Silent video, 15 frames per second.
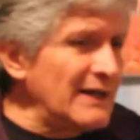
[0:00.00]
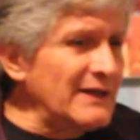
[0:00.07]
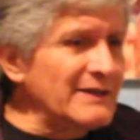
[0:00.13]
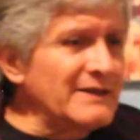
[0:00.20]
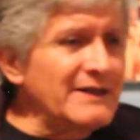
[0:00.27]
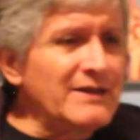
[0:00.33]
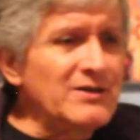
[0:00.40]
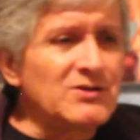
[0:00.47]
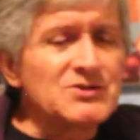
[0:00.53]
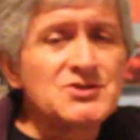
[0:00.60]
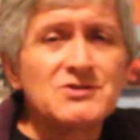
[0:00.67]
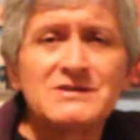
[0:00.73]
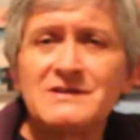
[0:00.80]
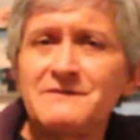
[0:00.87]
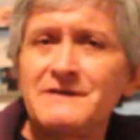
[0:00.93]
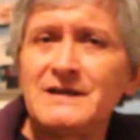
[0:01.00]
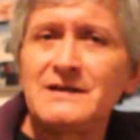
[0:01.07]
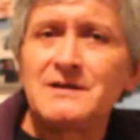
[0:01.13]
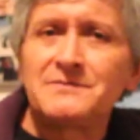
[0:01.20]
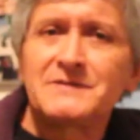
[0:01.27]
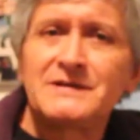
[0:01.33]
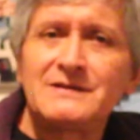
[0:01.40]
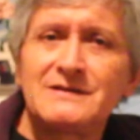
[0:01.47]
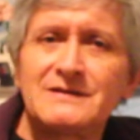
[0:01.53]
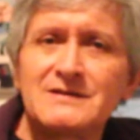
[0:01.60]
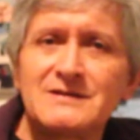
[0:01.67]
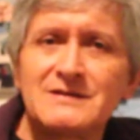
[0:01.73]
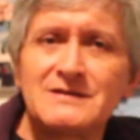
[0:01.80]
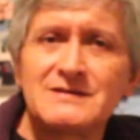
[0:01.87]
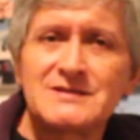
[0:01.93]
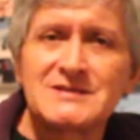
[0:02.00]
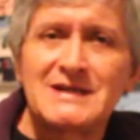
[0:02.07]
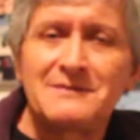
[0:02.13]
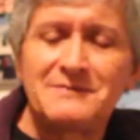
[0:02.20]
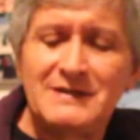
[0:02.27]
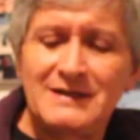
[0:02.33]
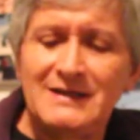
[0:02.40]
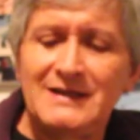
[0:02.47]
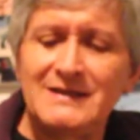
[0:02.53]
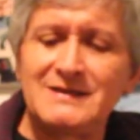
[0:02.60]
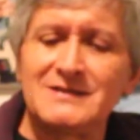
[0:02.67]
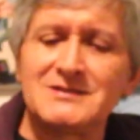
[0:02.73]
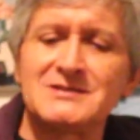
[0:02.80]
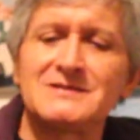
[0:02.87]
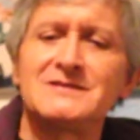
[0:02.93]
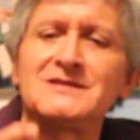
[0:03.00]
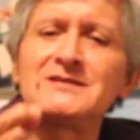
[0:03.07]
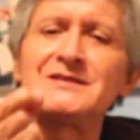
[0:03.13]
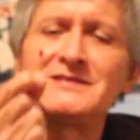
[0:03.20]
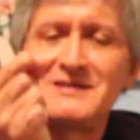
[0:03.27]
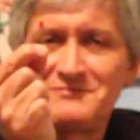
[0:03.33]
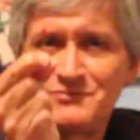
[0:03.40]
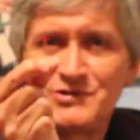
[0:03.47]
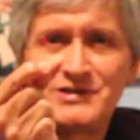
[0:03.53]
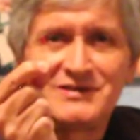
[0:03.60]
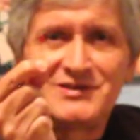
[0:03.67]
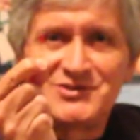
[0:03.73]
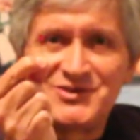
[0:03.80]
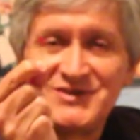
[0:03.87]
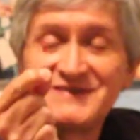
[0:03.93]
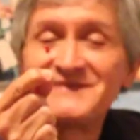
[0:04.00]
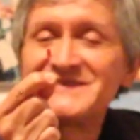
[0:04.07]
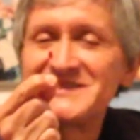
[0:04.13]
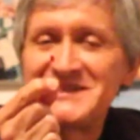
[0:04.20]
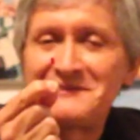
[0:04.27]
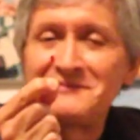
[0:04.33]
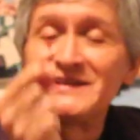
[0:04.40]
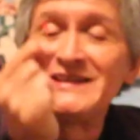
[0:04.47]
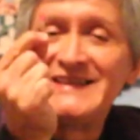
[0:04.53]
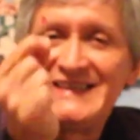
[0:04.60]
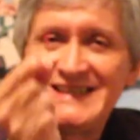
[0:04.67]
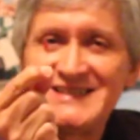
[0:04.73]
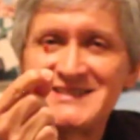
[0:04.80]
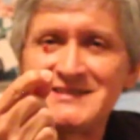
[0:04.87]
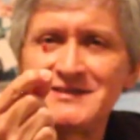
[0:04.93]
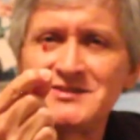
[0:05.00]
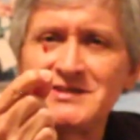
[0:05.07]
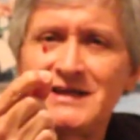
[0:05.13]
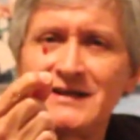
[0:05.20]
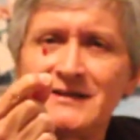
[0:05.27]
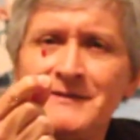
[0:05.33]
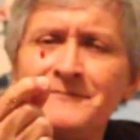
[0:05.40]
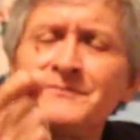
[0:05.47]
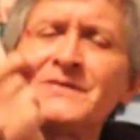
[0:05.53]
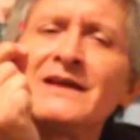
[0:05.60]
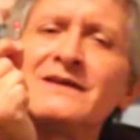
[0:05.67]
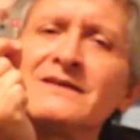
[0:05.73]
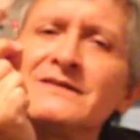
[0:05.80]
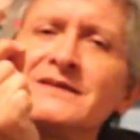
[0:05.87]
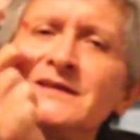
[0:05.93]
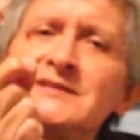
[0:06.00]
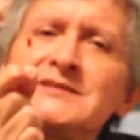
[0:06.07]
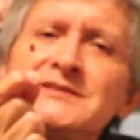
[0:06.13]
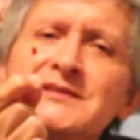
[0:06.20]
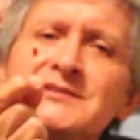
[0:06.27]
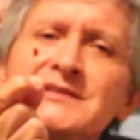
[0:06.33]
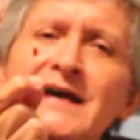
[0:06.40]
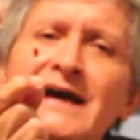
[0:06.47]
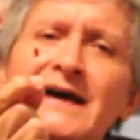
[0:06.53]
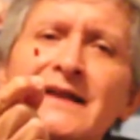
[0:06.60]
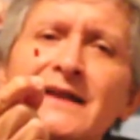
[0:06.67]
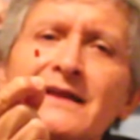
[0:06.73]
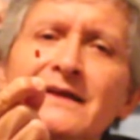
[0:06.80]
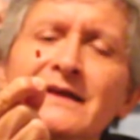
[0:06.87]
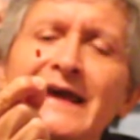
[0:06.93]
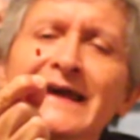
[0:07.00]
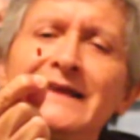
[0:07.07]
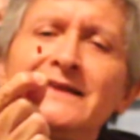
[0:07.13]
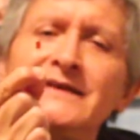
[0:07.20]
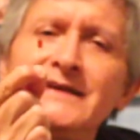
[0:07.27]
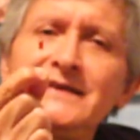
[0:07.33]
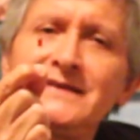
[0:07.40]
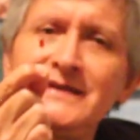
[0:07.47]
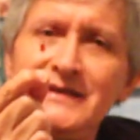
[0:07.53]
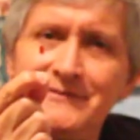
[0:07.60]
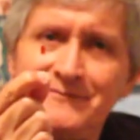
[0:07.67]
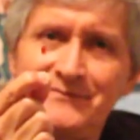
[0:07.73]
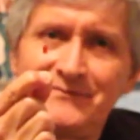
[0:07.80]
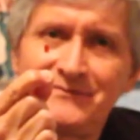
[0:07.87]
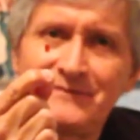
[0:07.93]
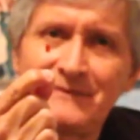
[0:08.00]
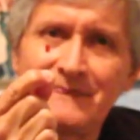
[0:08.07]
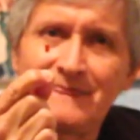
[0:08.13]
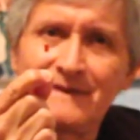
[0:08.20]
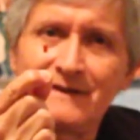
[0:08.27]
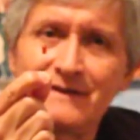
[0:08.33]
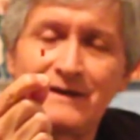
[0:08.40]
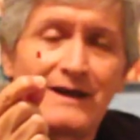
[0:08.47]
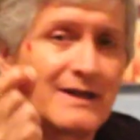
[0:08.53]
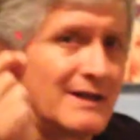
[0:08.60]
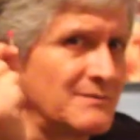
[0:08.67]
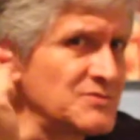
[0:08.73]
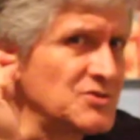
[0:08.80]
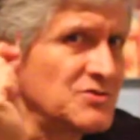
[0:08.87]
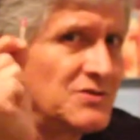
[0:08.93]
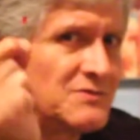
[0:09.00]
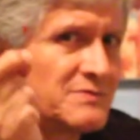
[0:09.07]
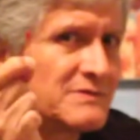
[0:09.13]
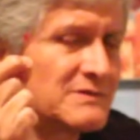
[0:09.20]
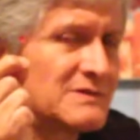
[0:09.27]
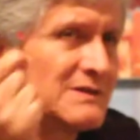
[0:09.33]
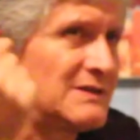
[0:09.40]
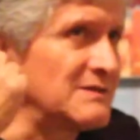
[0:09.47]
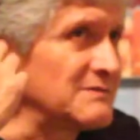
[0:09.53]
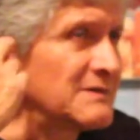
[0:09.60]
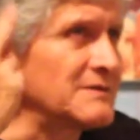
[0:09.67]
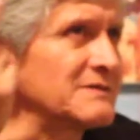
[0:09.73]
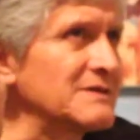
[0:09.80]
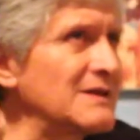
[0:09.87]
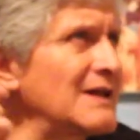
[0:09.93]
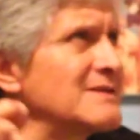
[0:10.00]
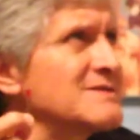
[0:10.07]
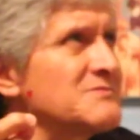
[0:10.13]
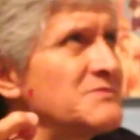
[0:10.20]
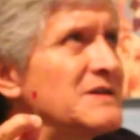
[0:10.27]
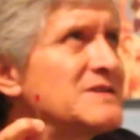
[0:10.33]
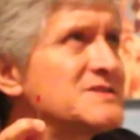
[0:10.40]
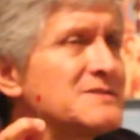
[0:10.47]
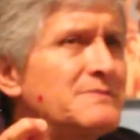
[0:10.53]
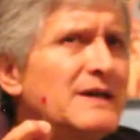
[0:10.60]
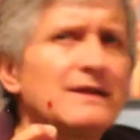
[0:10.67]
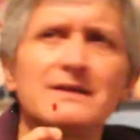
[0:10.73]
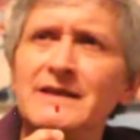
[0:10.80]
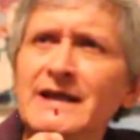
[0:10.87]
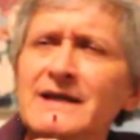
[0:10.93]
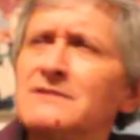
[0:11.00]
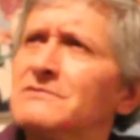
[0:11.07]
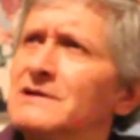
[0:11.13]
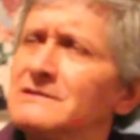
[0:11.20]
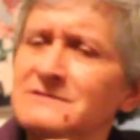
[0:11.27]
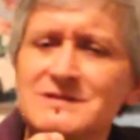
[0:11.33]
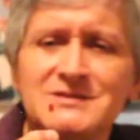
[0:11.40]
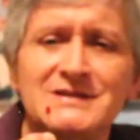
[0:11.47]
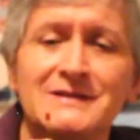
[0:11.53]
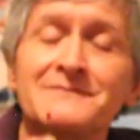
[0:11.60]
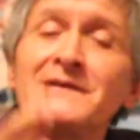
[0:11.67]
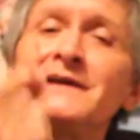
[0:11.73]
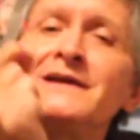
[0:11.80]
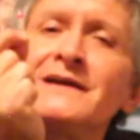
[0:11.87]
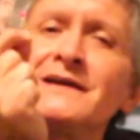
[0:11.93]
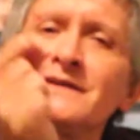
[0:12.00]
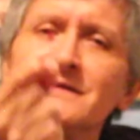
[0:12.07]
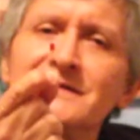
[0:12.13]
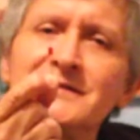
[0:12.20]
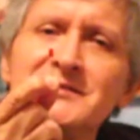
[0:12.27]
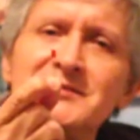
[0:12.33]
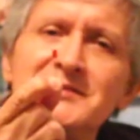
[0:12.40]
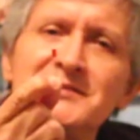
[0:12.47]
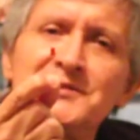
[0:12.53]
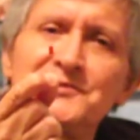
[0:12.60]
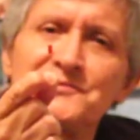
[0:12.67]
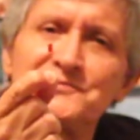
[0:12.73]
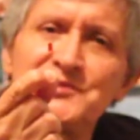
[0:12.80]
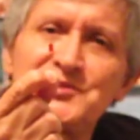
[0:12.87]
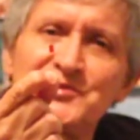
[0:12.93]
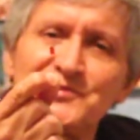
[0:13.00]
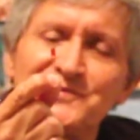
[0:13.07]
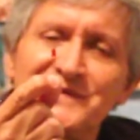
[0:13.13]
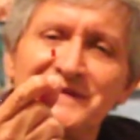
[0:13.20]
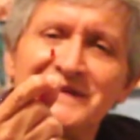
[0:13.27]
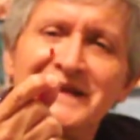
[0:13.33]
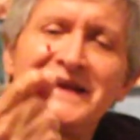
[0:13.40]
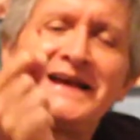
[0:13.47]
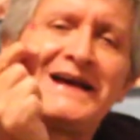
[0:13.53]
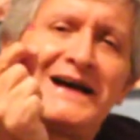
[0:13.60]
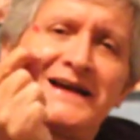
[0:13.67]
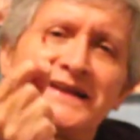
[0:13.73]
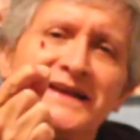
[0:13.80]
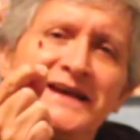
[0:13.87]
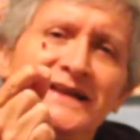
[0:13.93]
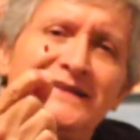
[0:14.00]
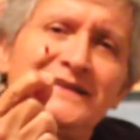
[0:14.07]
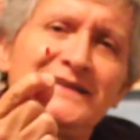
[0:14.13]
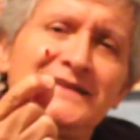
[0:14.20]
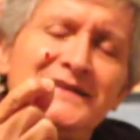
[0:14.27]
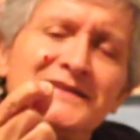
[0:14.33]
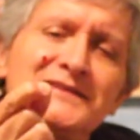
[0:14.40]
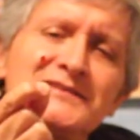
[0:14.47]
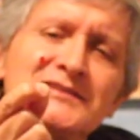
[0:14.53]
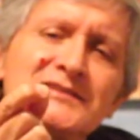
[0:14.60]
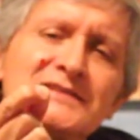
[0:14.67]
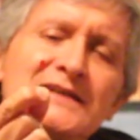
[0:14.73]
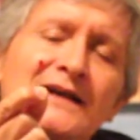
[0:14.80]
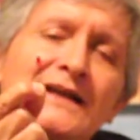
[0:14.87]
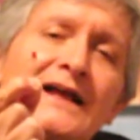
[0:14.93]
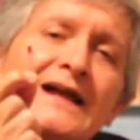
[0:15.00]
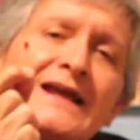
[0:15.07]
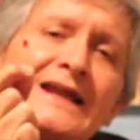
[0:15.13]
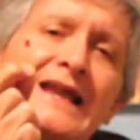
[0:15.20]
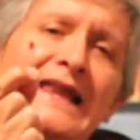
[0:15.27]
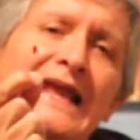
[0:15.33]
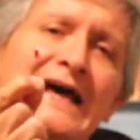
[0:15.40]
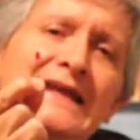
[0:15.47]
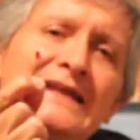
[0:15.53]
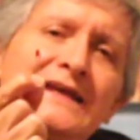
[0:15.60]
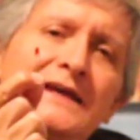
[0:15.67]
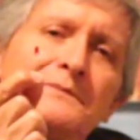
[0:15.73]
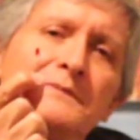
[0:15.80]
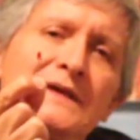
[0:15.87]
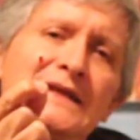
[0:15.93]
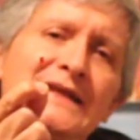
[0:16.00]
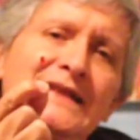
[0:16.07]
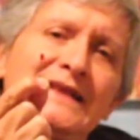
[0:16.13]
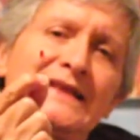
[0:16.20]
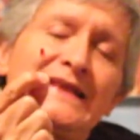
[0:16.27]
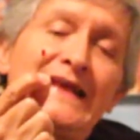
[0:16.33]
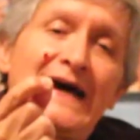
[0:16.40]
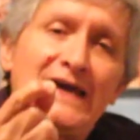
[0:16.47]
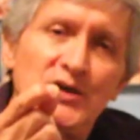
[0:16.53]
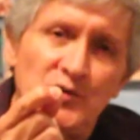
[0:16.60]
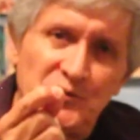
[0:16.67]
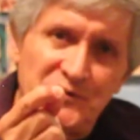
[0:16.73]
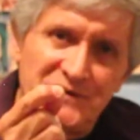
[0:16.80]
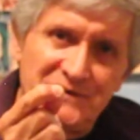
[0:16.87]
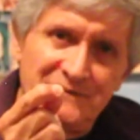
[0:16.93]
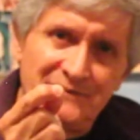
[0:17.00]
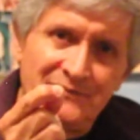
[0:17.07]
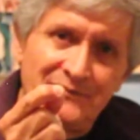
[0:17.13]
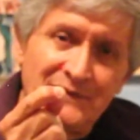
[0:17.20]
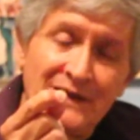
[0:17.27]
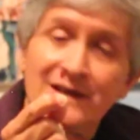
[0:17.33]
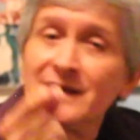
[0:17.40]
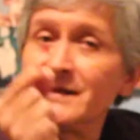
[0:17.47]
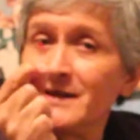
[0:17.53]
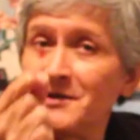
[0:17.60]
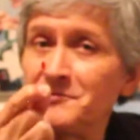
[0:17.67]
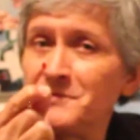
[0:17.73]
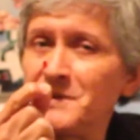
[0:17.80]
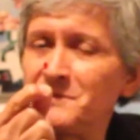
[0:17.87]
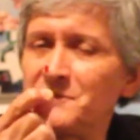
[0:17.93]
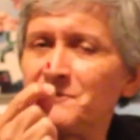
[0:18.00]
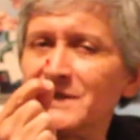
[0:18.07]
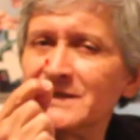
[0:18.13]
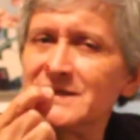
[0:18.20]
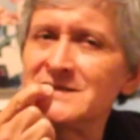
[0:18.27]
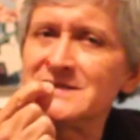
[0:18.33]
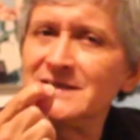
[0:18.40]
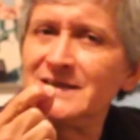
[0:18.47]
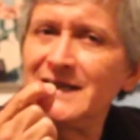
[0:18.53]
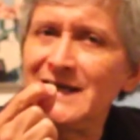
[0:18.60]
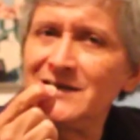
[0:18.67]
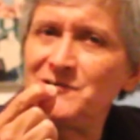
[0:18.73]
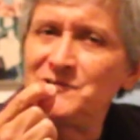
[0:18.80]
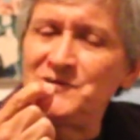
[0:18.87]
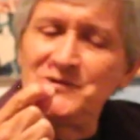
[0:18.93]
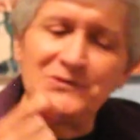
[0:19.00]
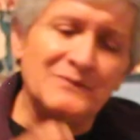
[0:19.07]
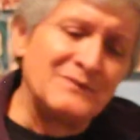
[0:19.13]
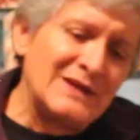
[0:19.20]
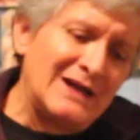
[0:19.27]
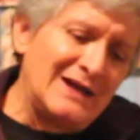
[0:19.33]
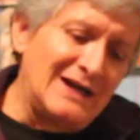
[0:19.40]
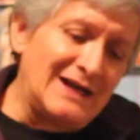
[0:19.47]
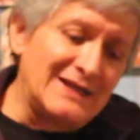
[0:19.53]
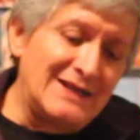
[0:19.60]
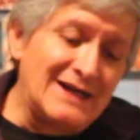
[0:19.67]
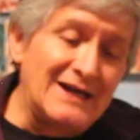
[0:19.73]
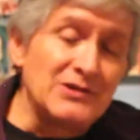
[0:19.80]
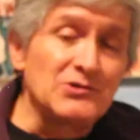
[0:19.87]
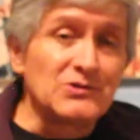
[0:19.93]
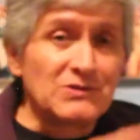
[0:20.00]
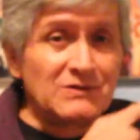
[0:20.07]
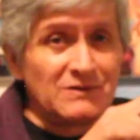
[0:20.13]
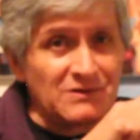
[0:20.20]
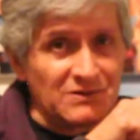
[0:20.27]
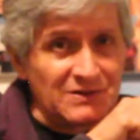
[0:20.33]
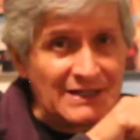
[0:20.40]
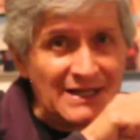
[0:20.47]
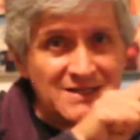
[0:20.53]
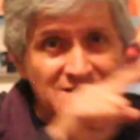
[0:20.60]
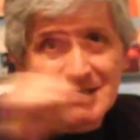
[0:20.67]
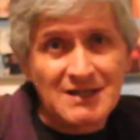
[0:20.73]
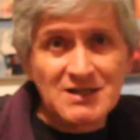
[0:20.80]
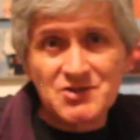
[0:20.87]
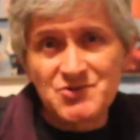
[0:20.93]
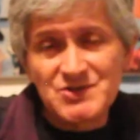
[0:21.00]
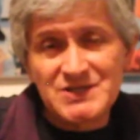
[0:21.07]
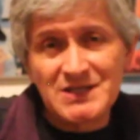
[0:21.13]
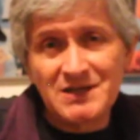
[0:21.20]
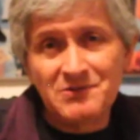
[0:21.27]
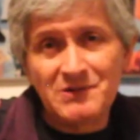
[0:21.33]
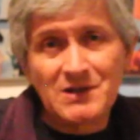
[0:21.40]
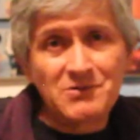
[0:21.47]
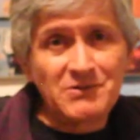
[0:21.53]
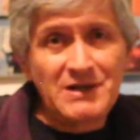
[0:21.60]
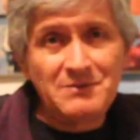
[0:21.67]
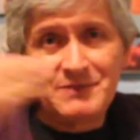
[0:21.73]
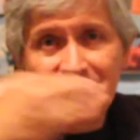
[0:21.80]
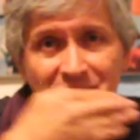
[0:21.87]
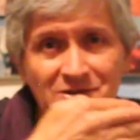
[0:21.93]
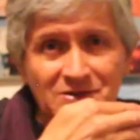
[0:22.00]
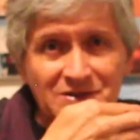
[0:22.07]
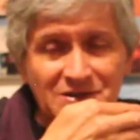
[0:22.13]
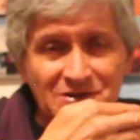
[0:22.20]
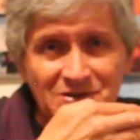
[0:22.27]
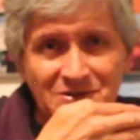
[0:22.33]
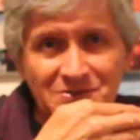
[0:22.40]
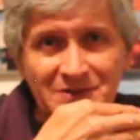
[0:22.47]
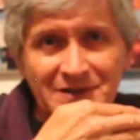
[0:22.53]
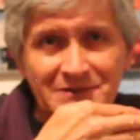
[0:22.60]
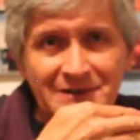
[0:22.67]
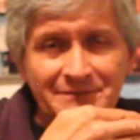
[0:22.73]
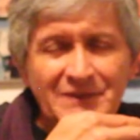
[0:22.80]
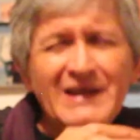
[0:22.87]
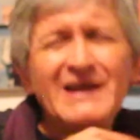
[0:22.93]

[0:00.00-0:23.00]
They also developed something like this. Well, not this exactly. This is an LED. And I'm sure you probably know that rings the bell. LED, what's that? This is the original one. An LED. This is a light emitting diode. Now remember, what does a diode do? A diode conducts electricity one way, but not the other way, right?